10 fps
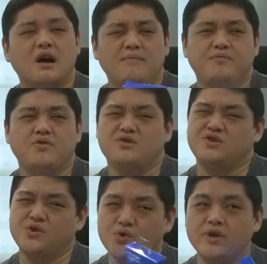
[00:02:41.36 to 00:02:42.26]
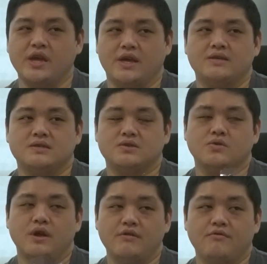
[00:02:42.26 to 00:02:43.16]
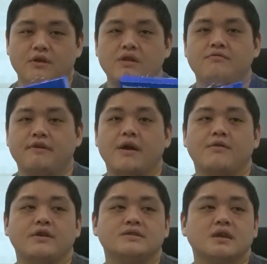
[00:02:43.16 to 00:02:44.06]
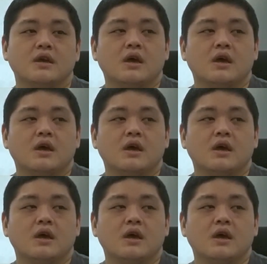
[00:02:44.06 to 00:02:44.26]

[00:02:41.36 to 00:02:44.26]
up to 2 gigs, so it really varies.